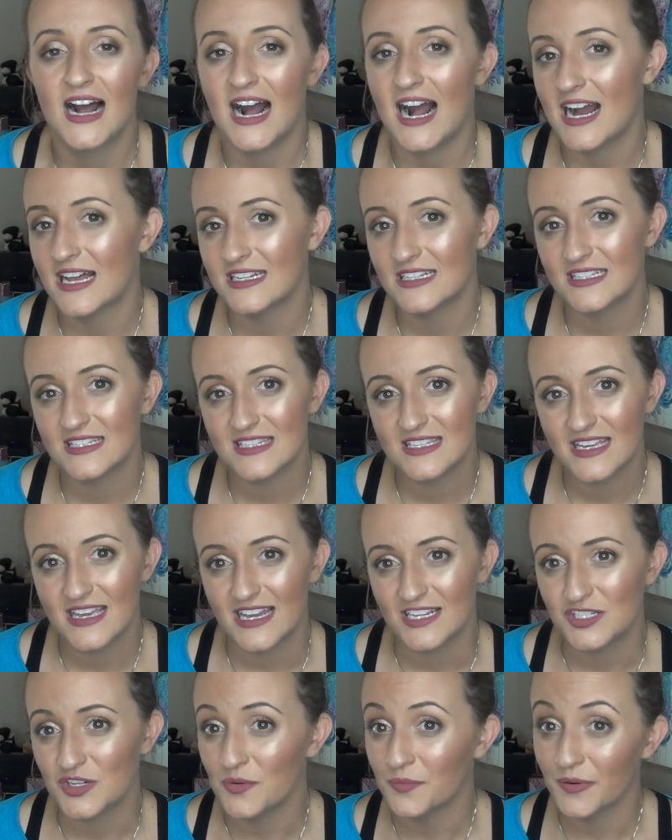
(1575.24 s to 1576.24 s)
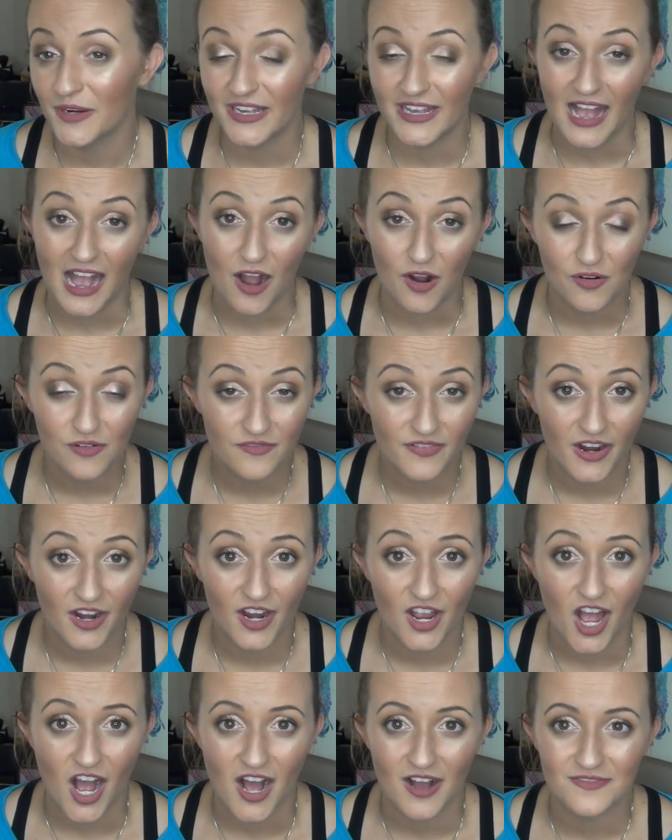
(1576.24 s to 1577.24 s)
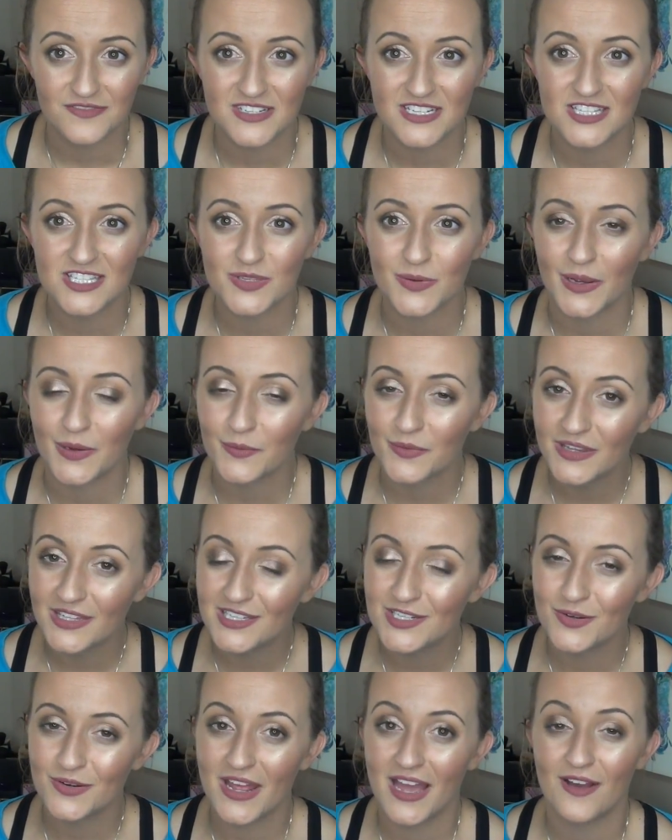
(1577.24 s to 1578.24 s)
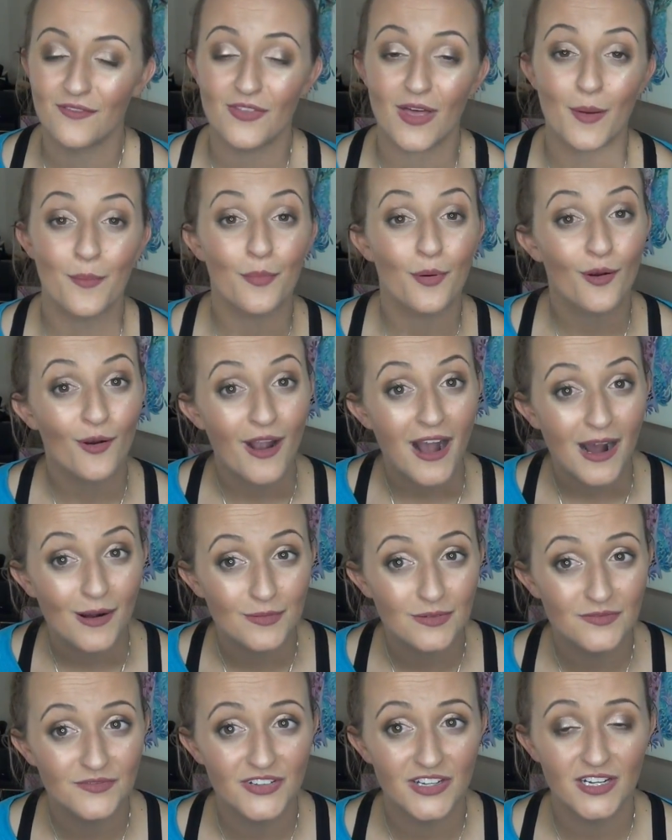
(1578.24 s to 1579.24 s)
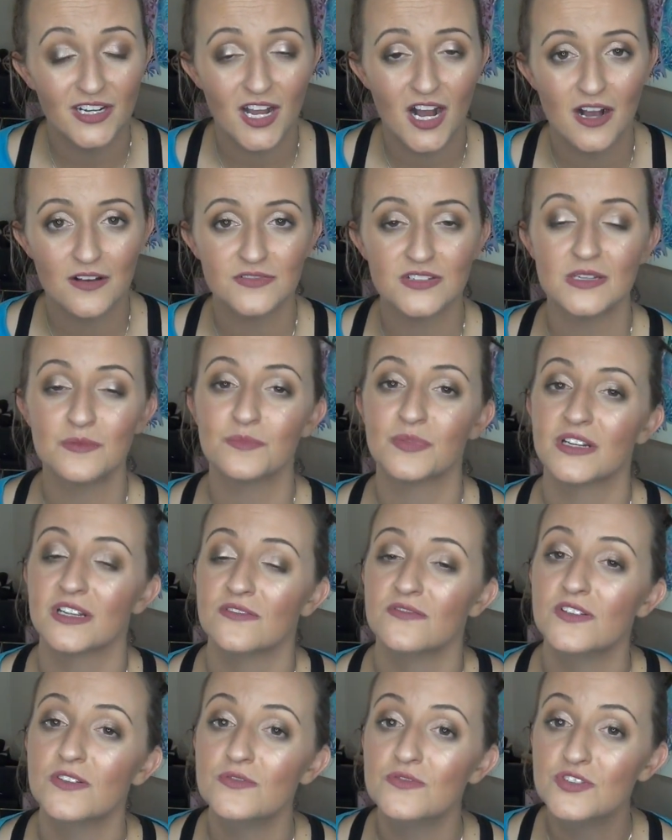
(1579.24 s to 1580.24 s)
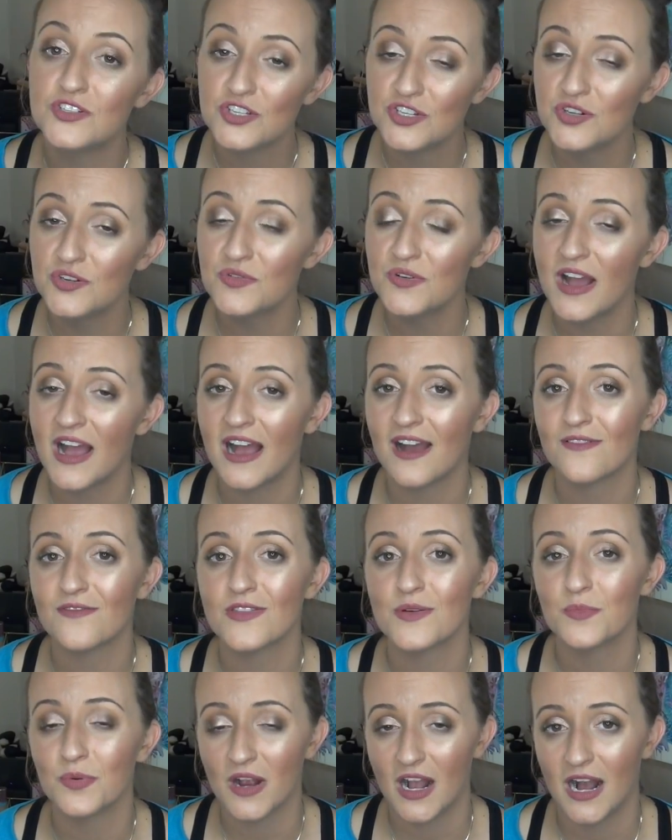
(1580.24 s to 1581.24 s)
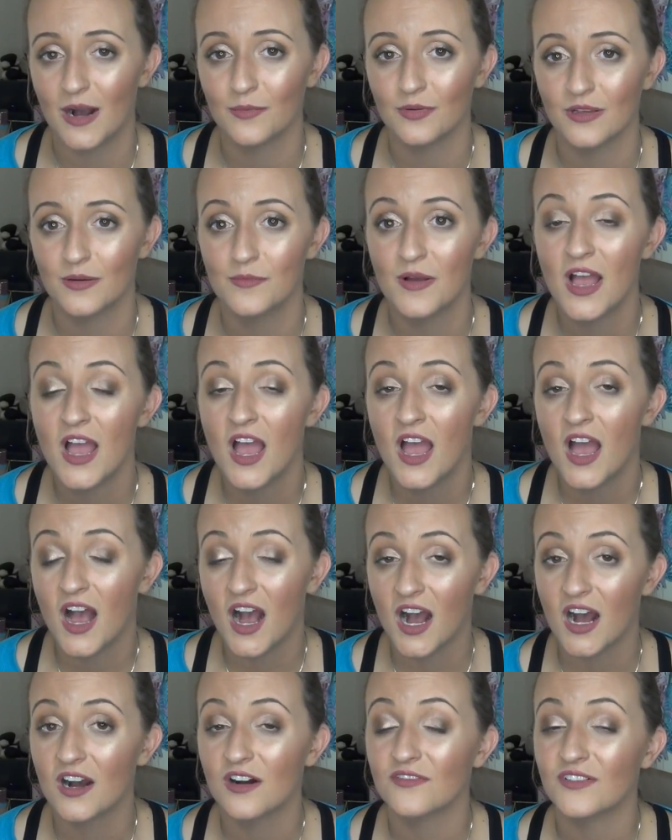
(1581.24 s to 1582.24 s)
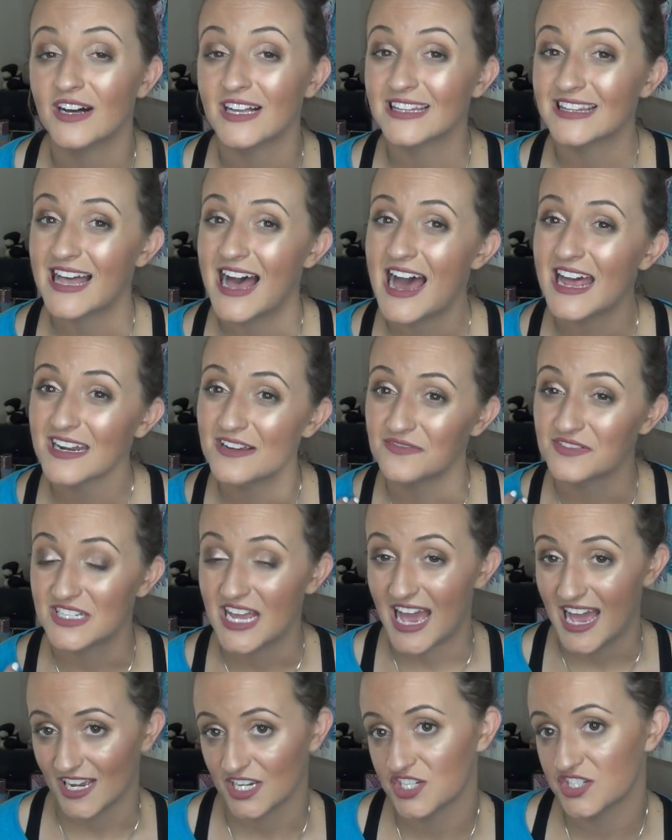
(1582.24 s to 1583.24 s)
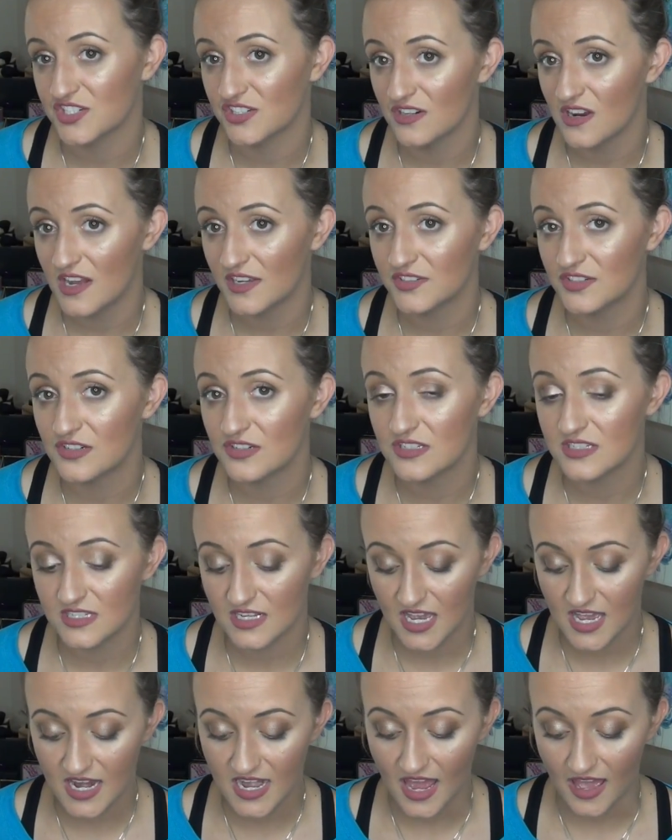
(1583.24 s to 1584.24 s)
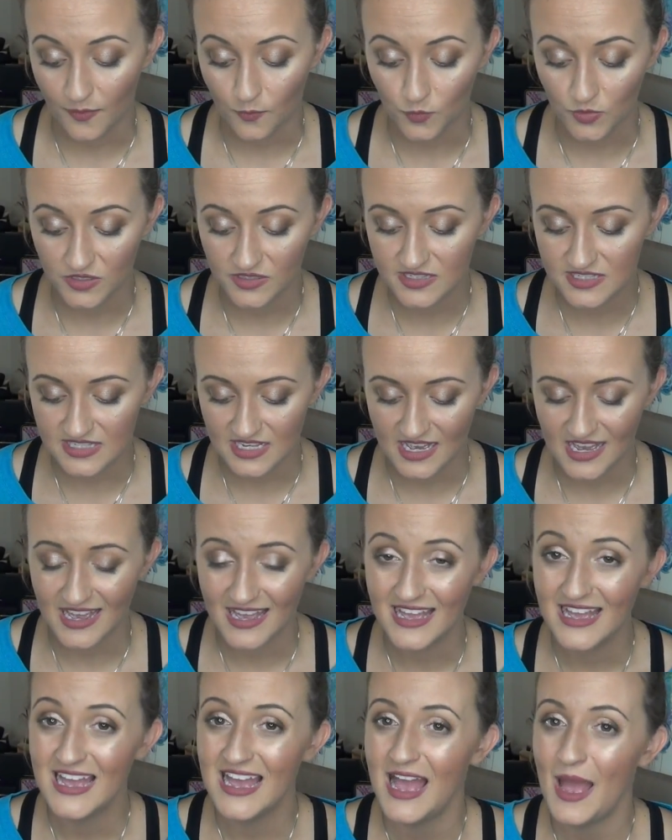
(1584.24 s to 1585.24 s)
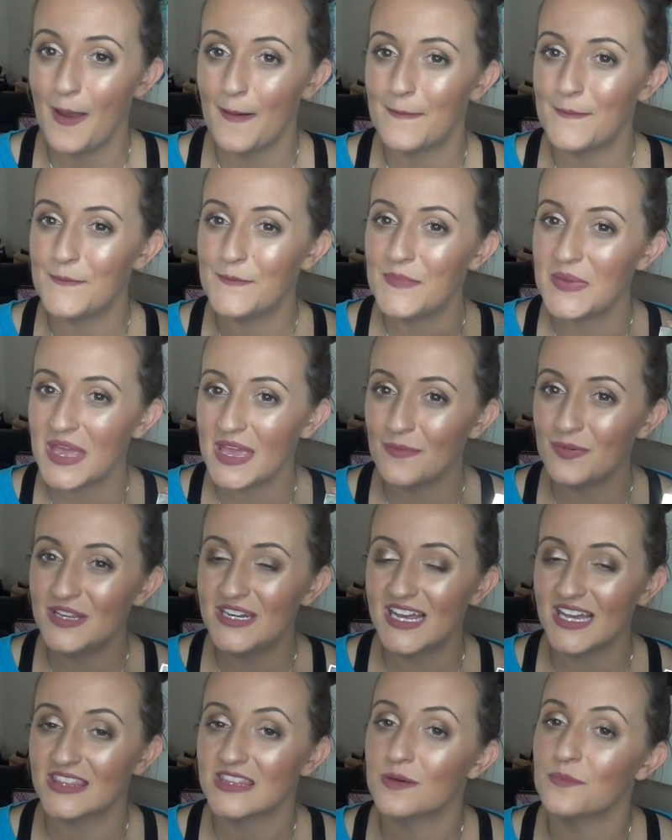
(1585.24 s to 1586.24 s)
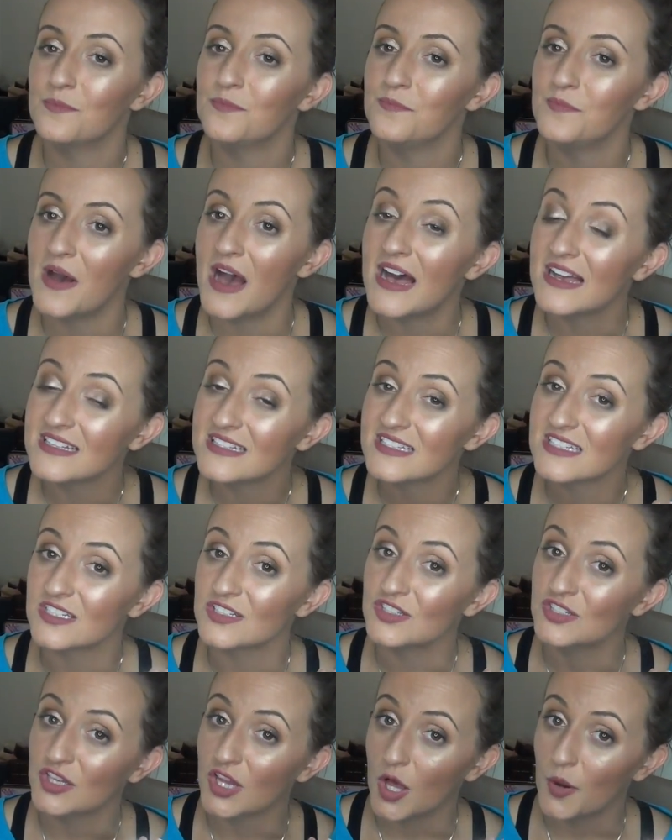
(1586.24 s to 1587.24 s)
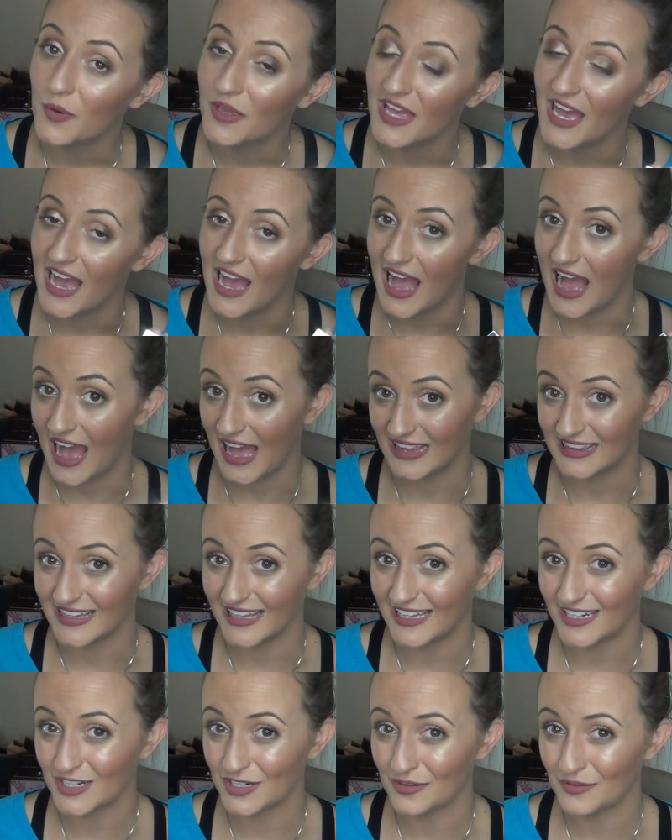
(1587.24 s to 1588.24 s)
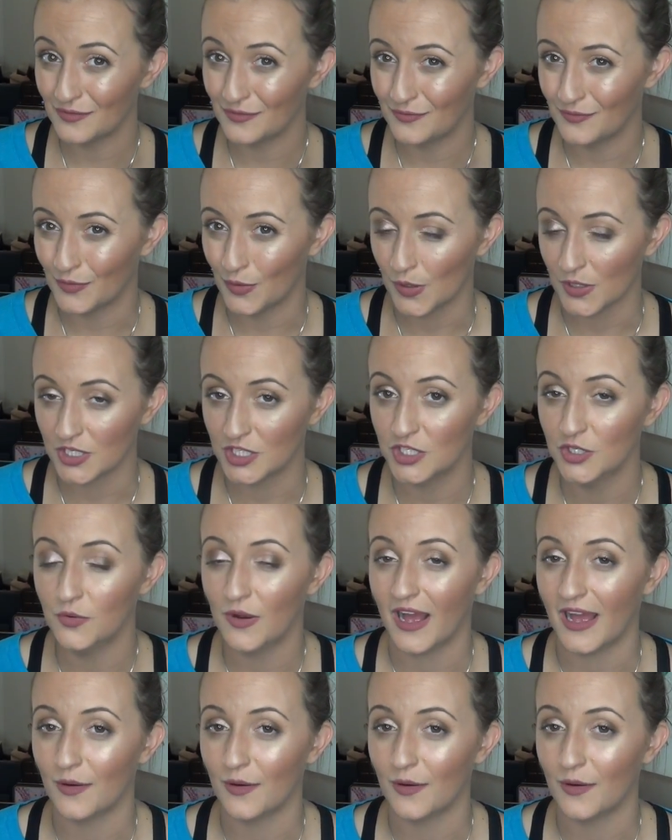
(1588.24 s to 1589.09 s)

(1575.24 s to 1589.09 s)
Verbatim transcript: Honestly, I don't break out very often, so I really don't have that problem very often, but if you do have the problem of a lot of texture on your skin, I would say maybe not the best glowy highlighter for you.